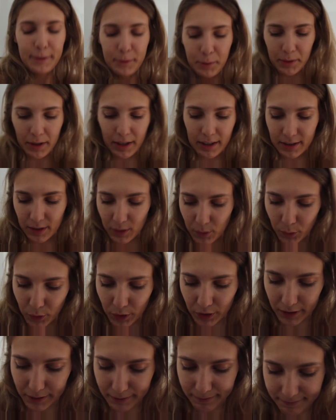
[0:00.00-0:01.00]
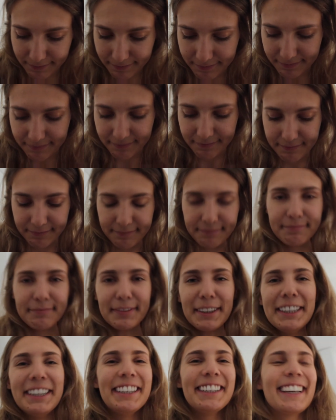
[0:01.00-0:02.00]
Well, that didn't work.
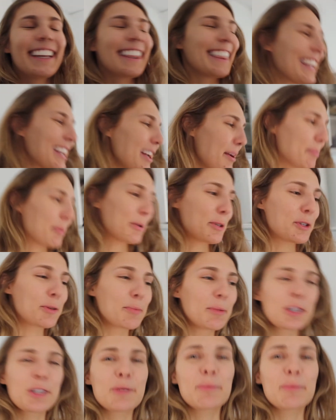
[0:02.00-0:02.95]
I put too much